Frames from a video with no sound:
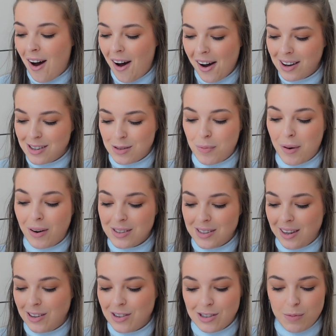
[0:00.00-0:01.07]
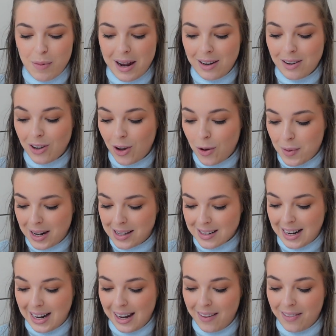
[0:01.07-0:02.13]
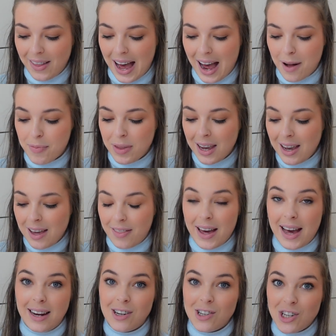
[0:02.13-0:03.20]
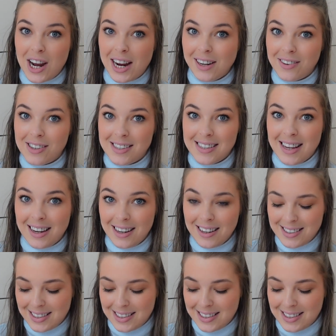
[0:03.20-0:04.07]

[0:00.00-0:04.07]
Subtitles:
a hot spot. So you just spend 2 minutes cleaning that. Then shine your sink